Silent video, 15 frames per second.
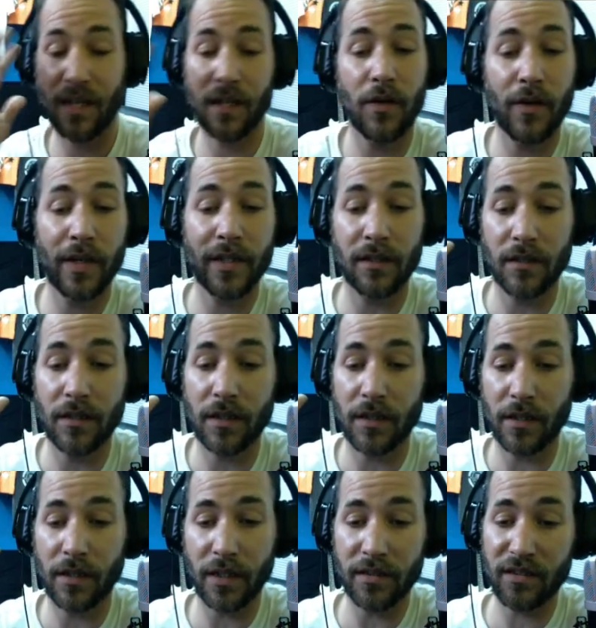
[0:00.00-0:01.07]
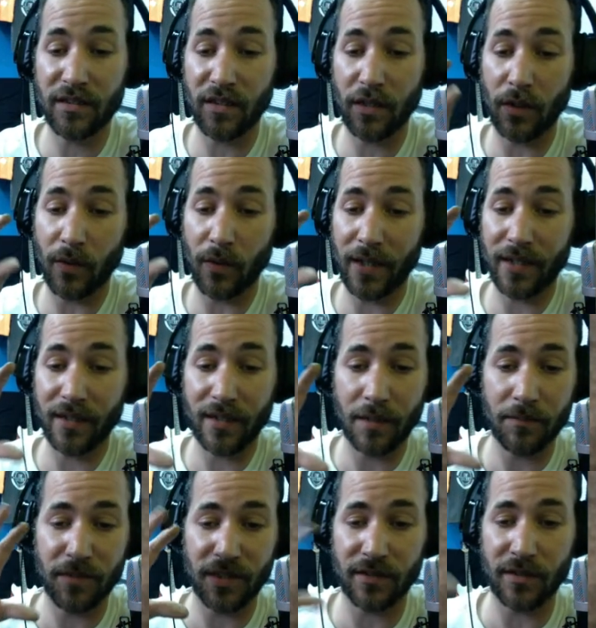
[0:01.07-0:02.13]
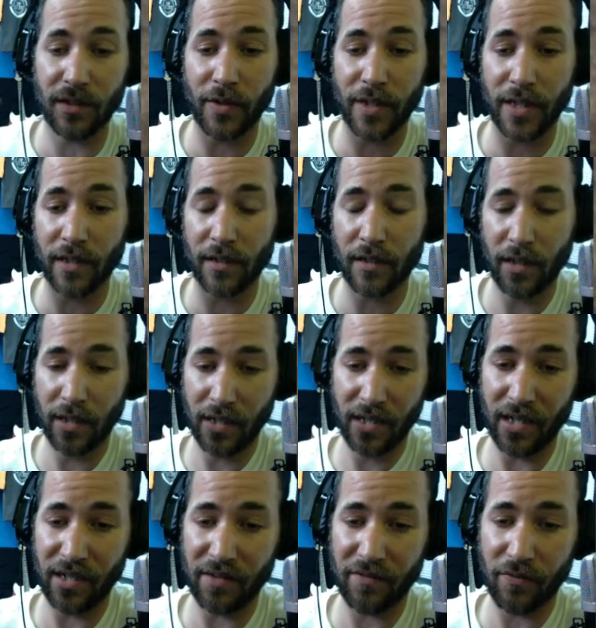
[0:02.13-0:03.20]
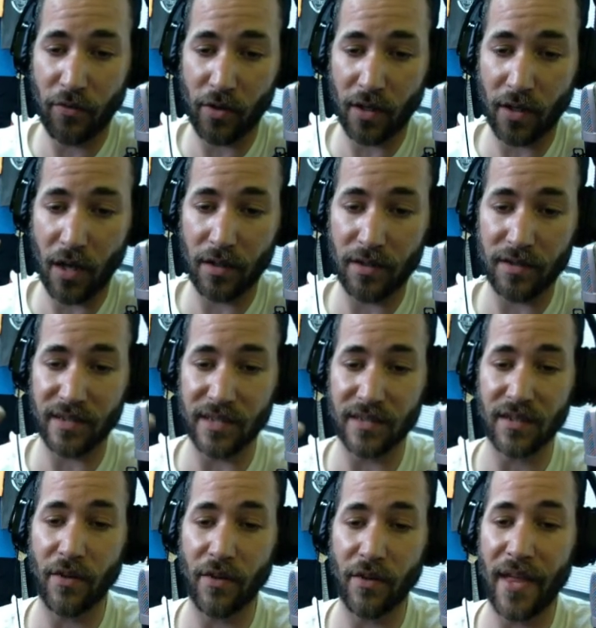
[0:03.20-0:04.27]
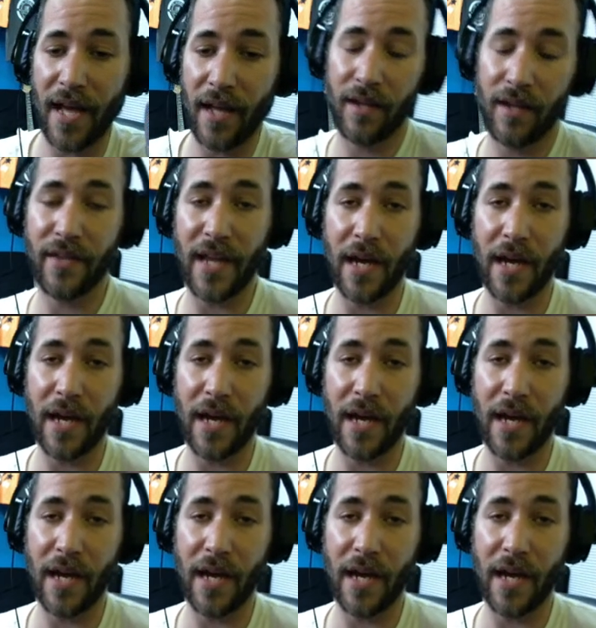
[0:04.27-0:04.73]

going to look good. So I ended up just doing it in four colors. And so that that